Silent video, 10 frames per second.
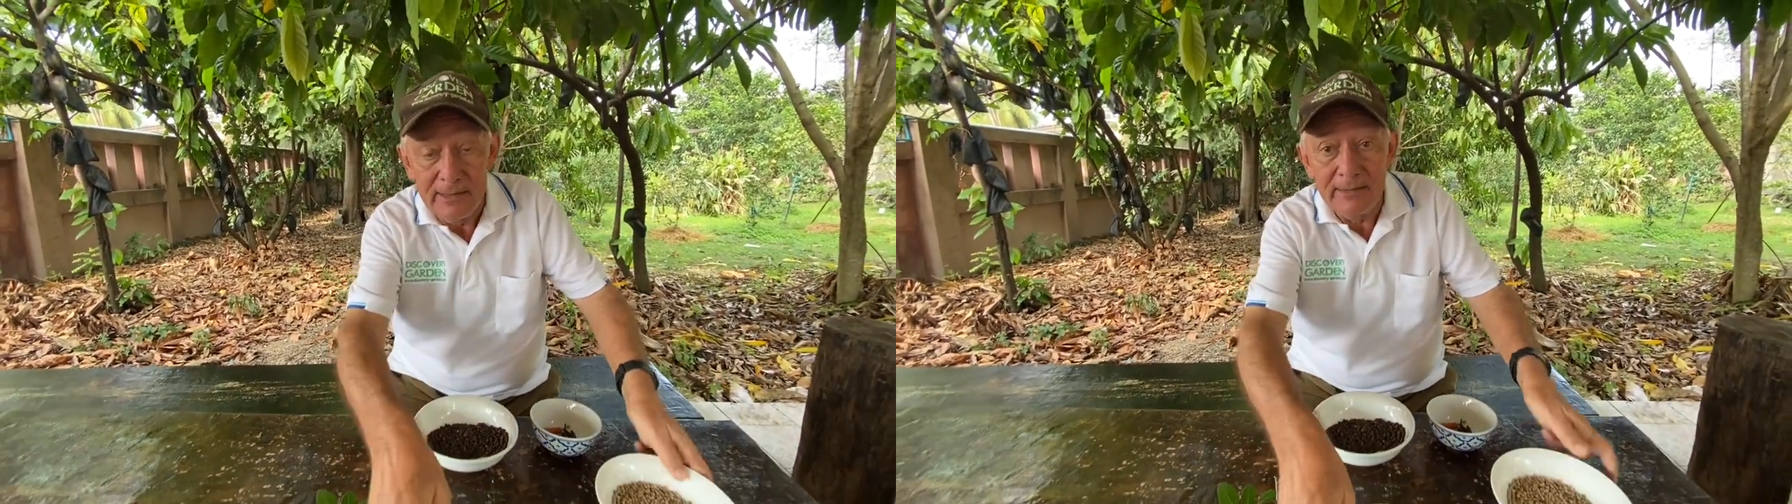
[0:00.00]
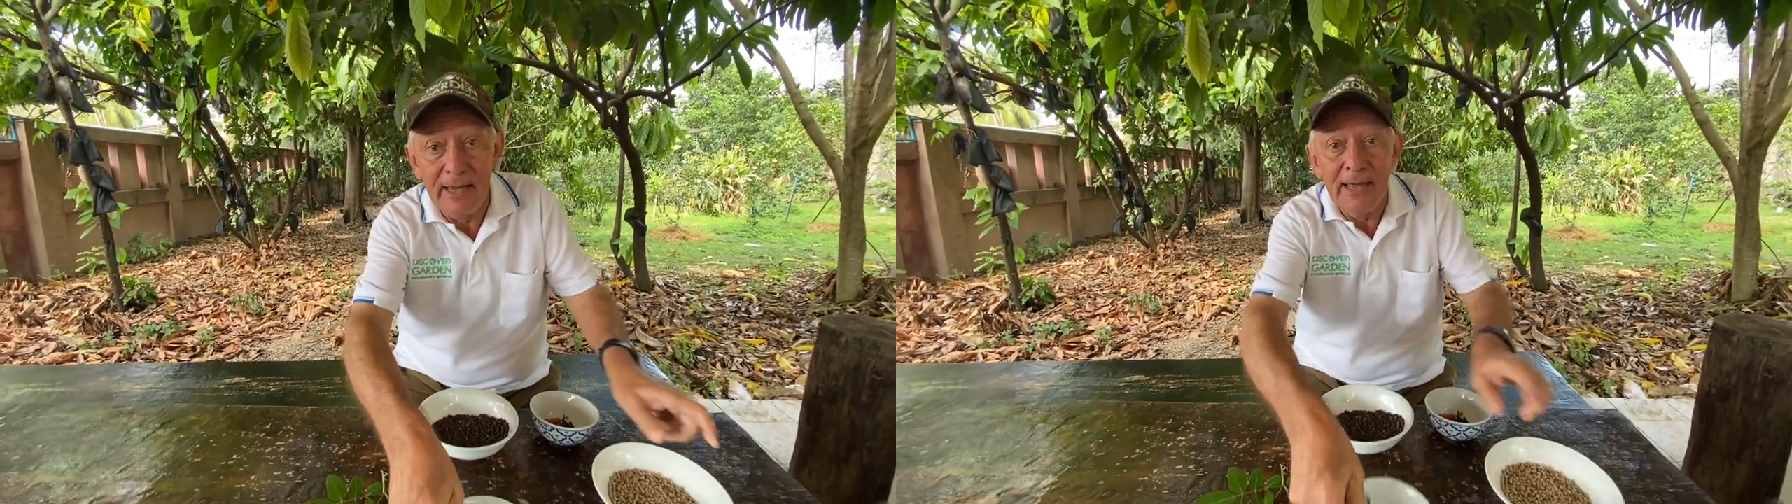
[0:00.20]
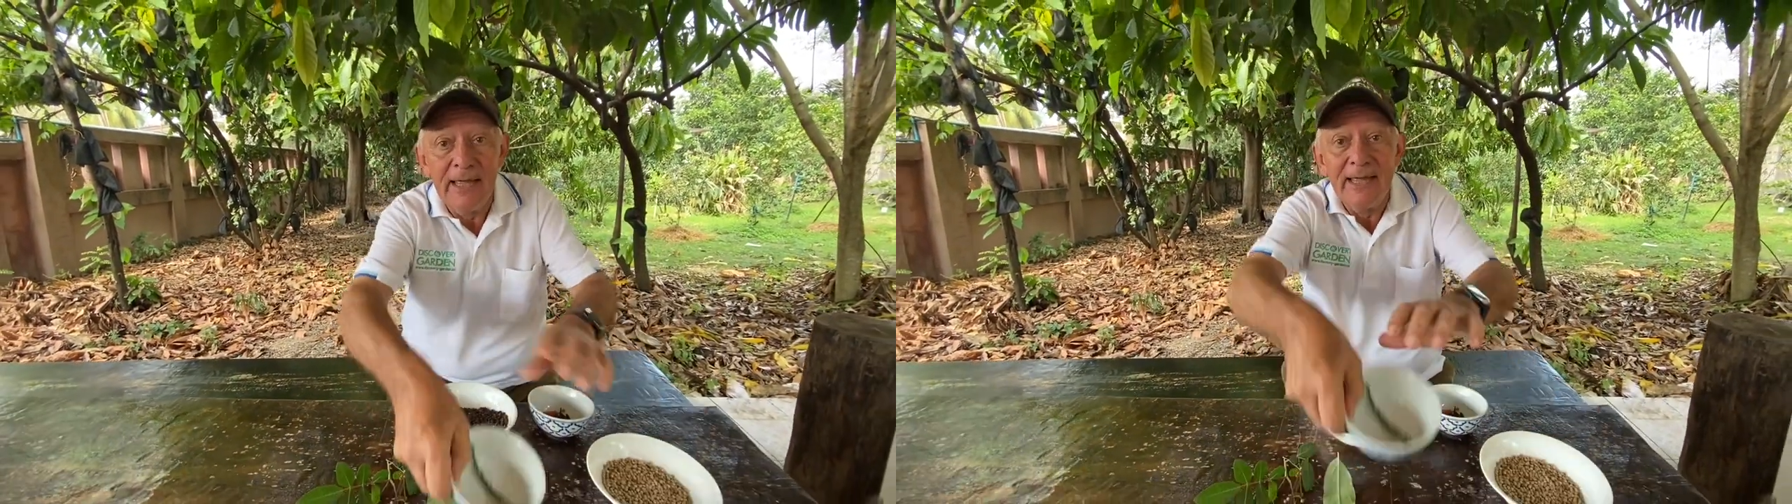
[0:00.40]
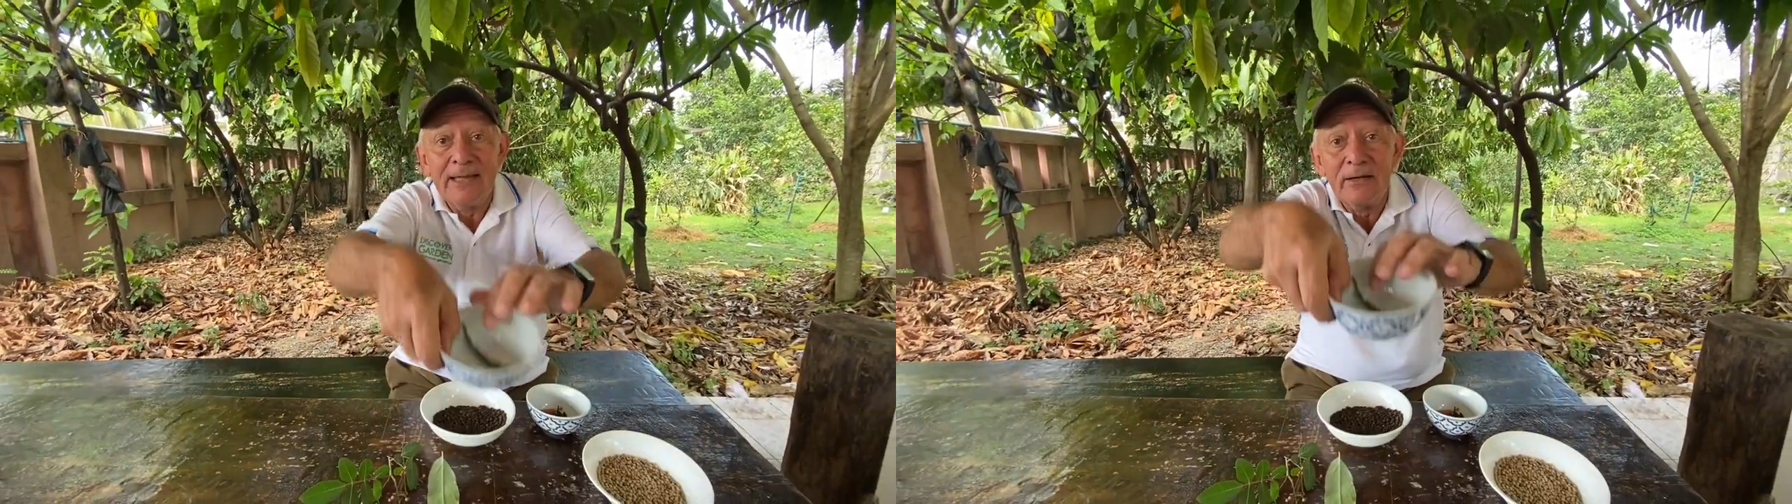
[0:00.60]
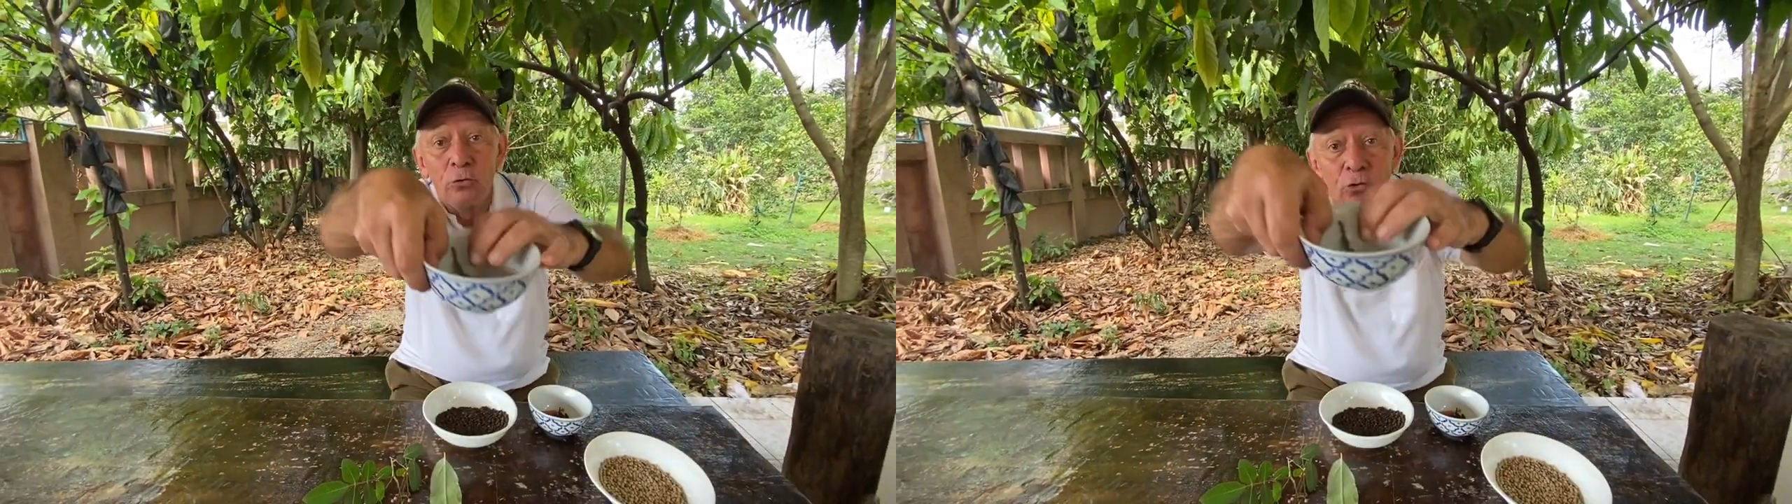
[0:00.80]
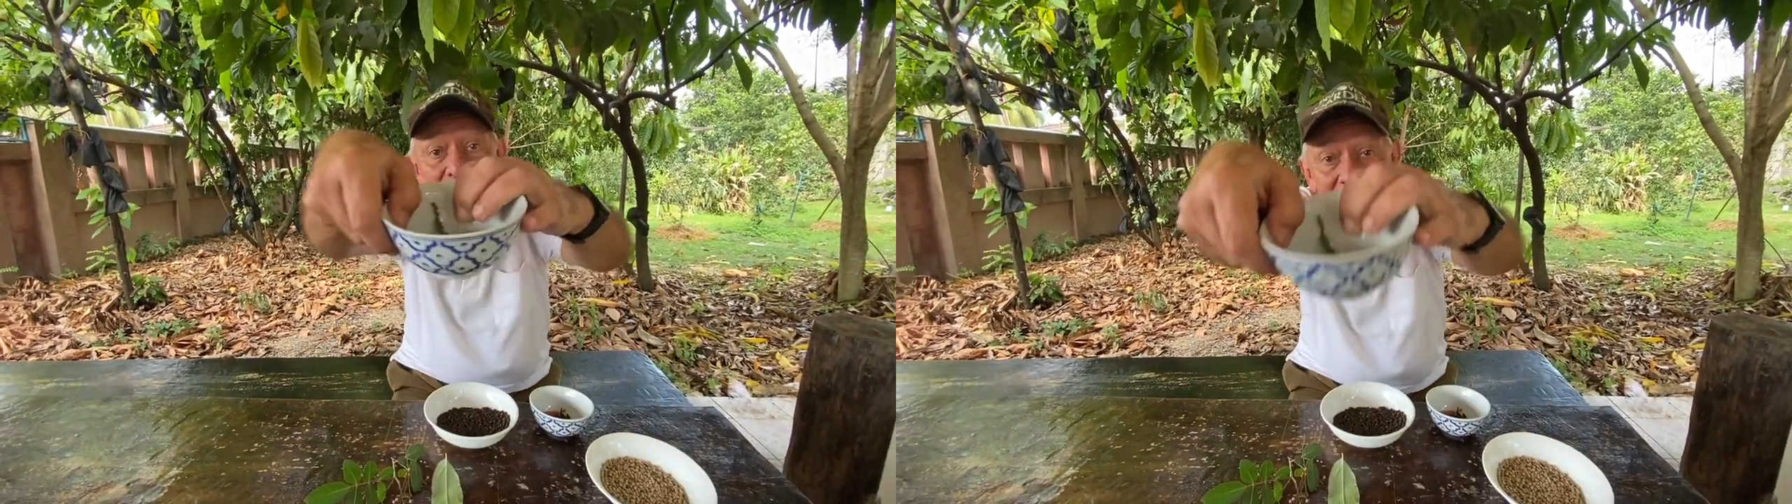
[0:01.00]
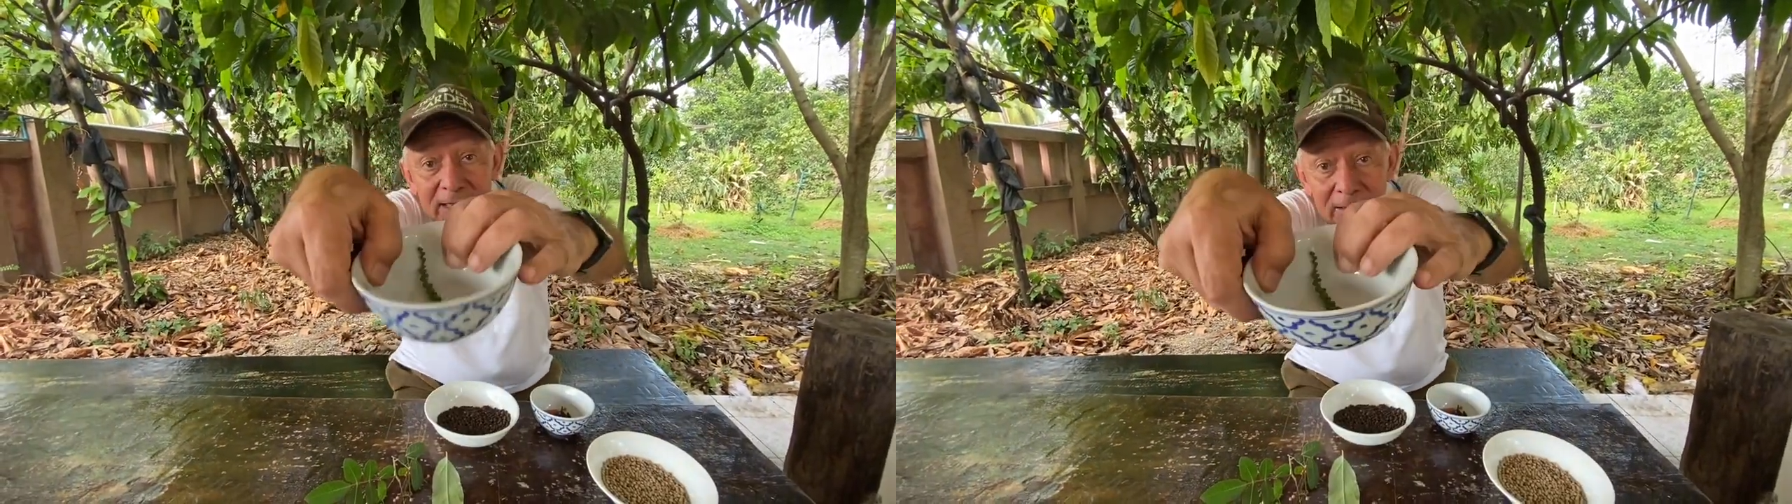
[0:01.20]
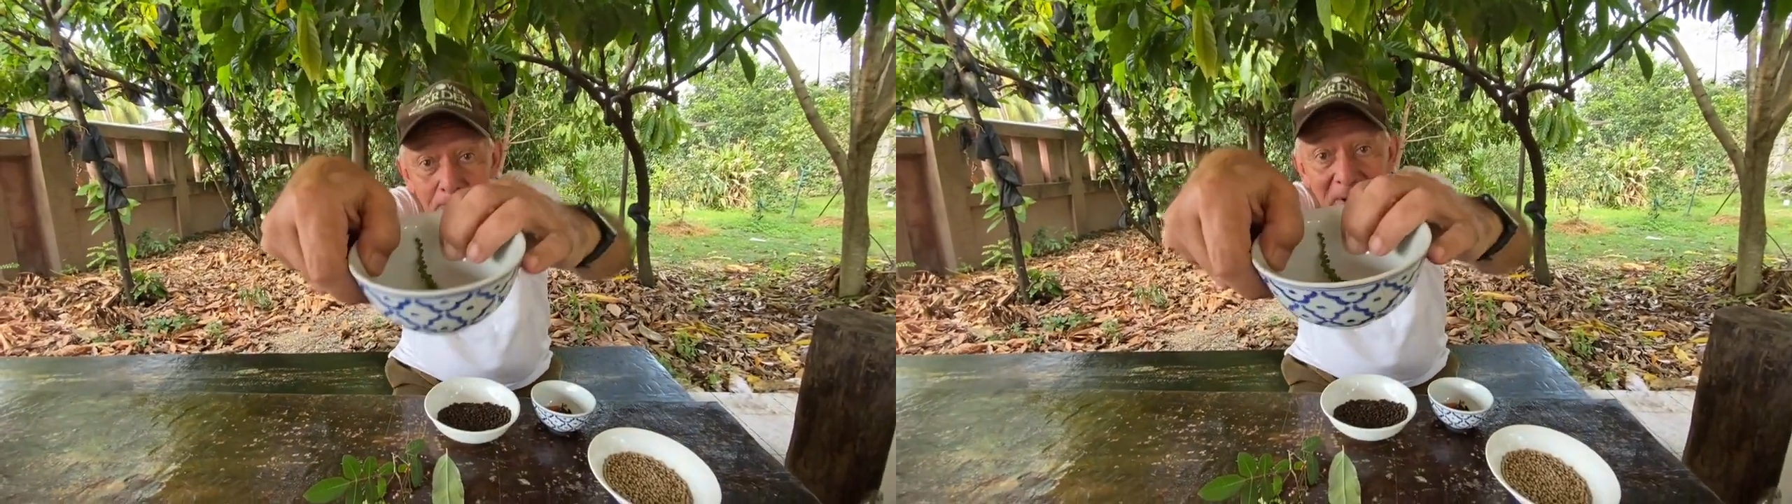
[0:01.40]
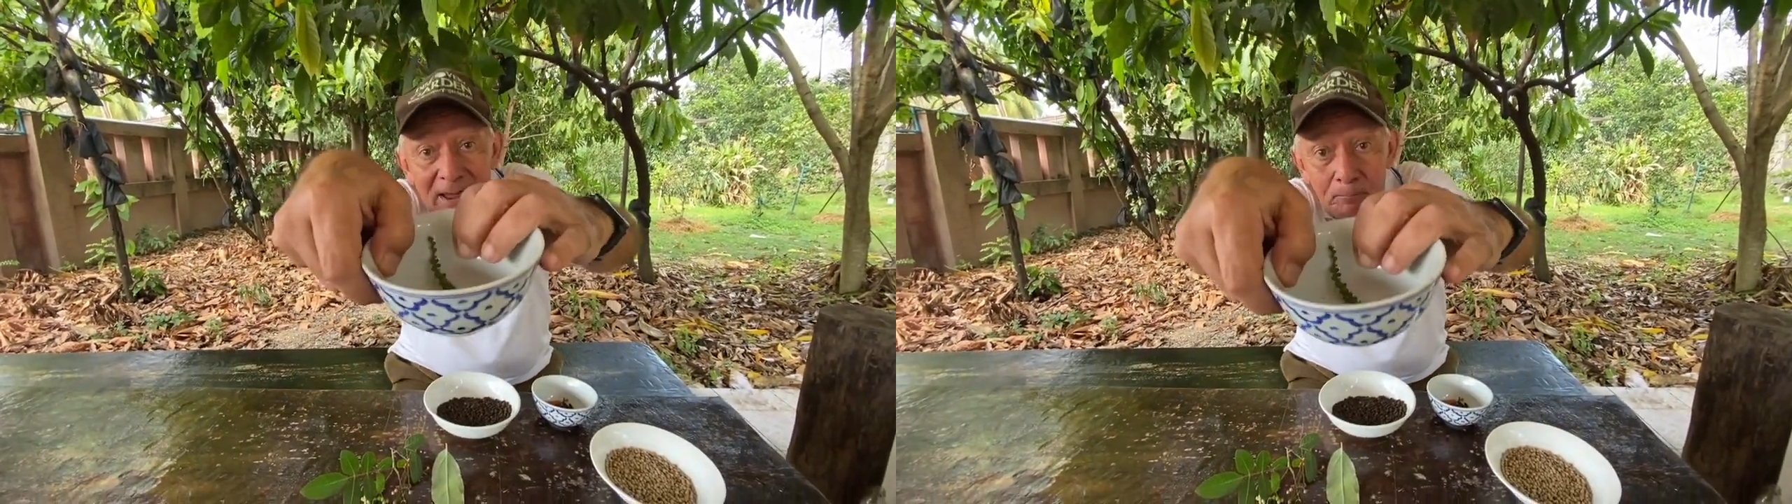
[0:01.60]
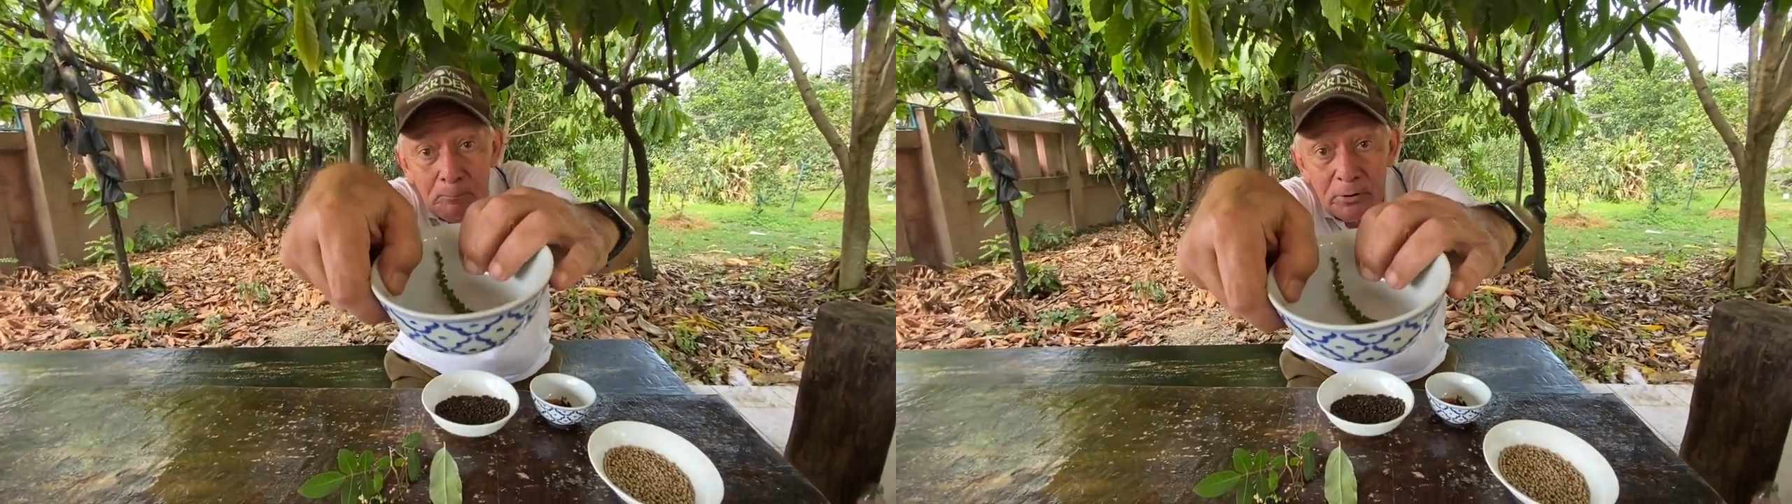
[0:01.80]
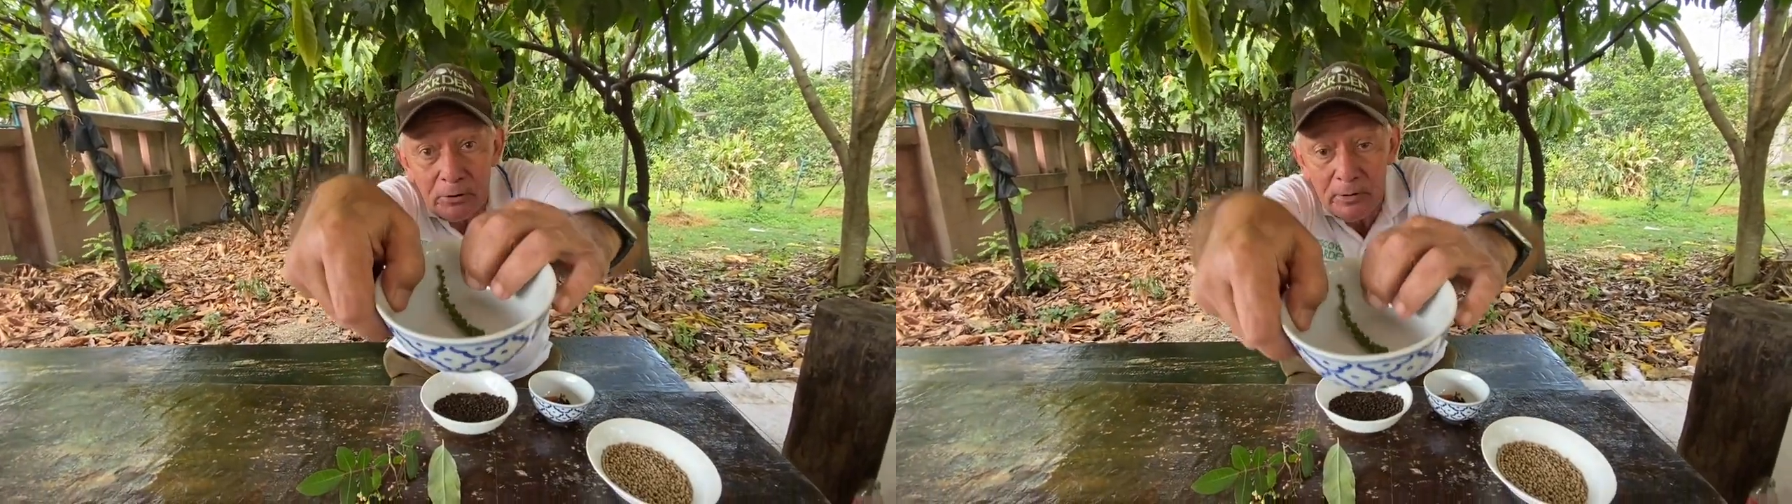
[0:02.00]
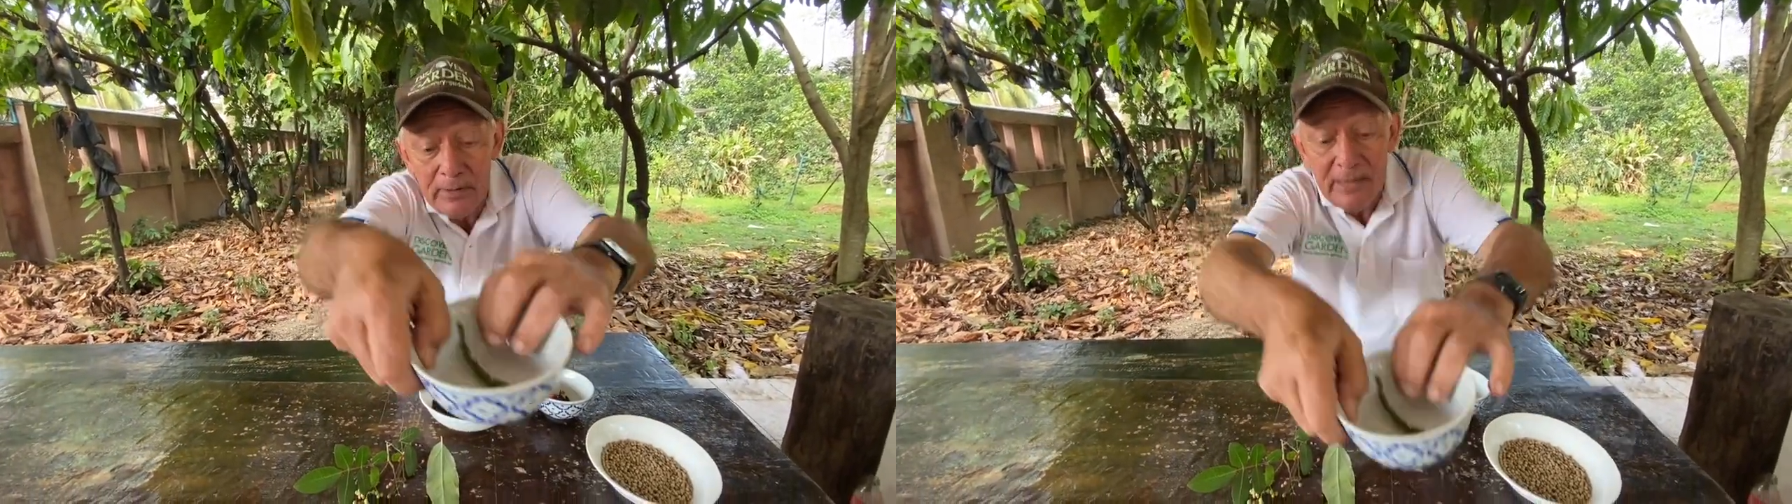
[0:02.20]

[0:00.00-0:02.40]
the green pepper.